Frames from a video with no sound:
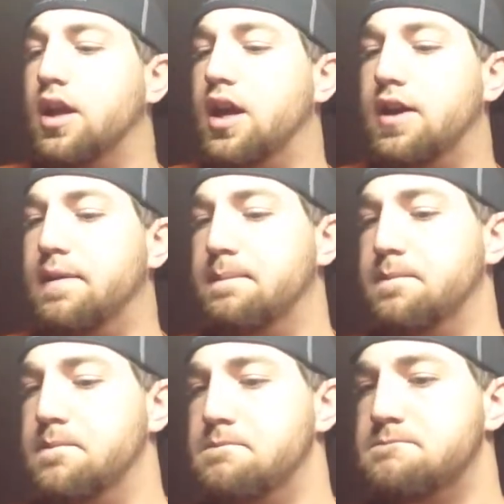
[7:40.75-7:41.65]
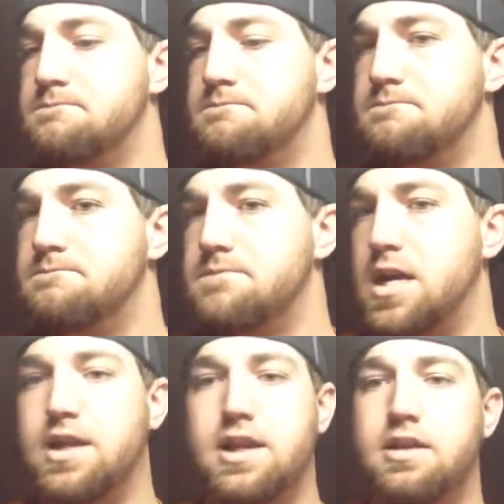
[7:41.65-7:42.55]

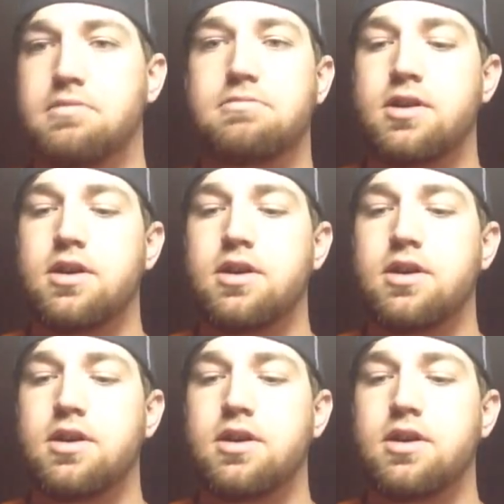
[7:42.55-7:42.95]
And then,